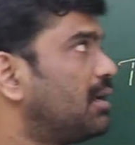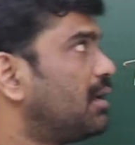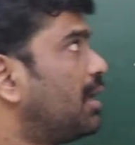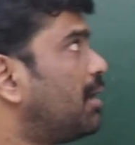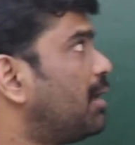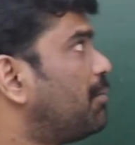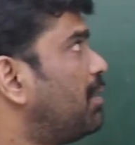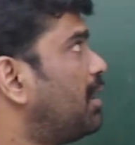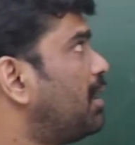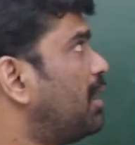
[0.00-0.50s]

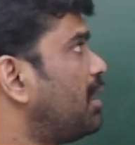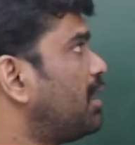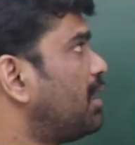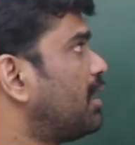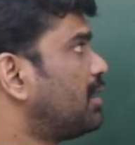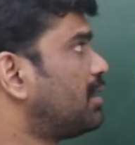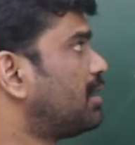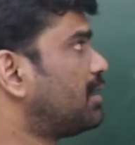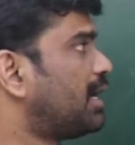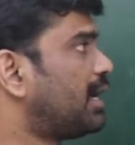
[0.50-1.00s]

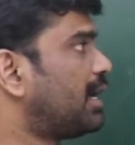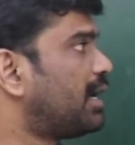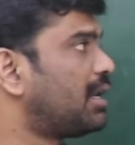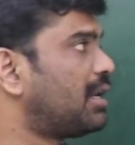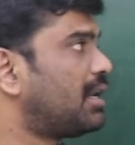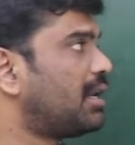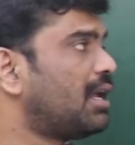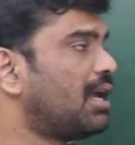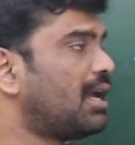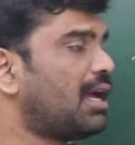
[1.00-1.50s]
number
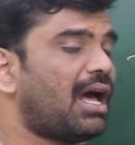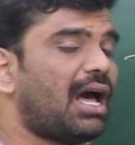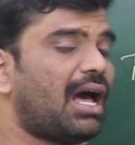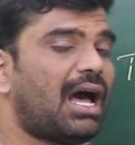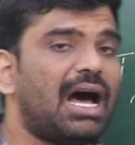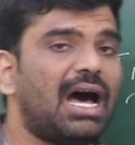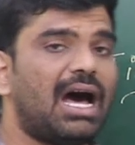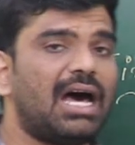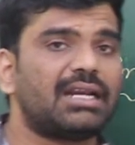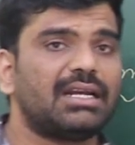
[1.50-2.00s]
10,
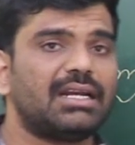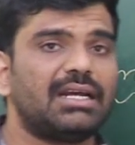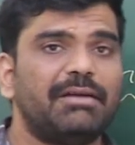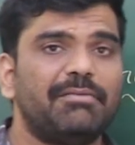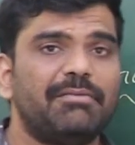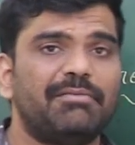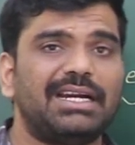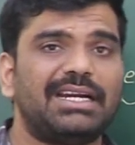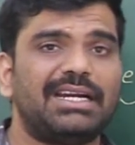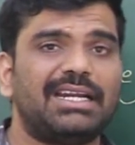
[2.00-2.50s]

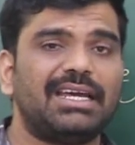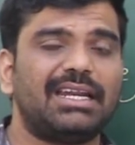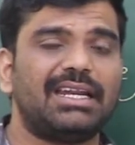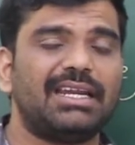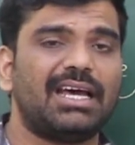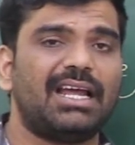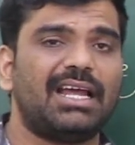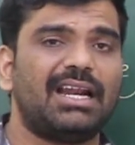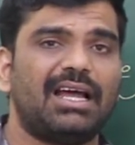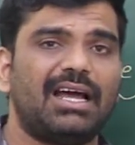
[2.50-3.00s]
our
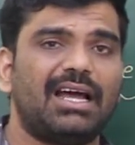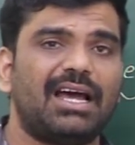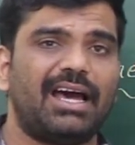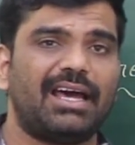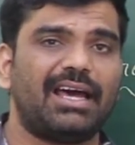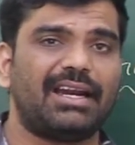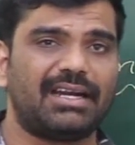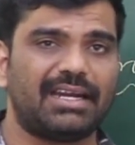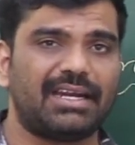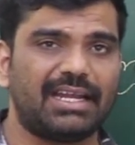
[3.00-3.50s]
material
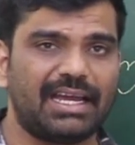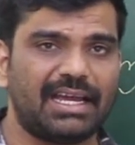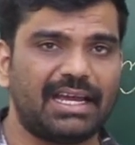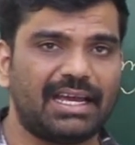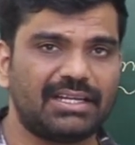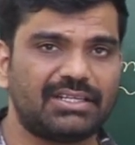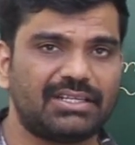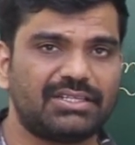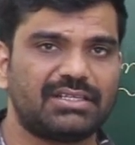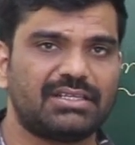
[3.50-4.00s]

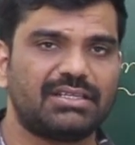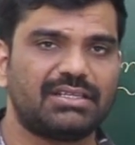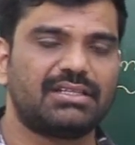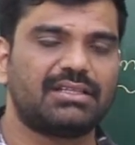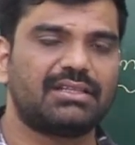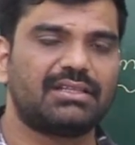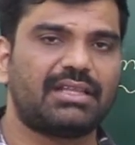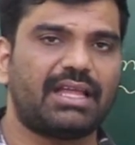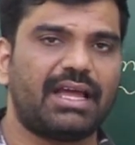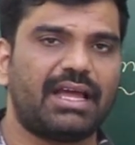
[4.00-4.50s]
heritage.
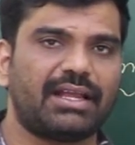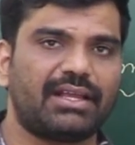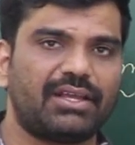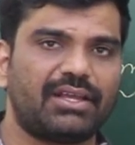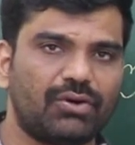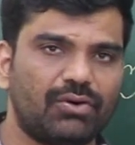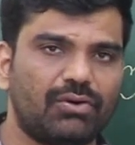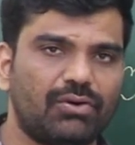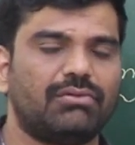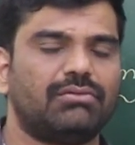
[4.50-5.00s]

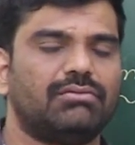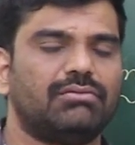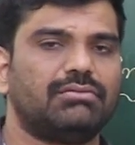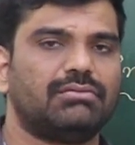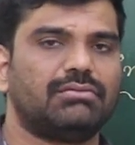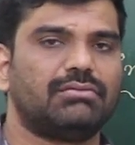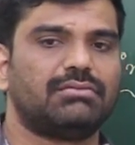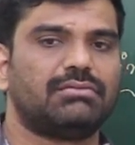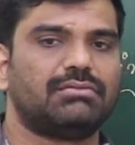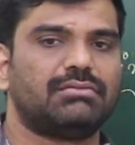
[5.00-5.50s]
Thank
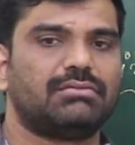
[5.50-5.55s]
you.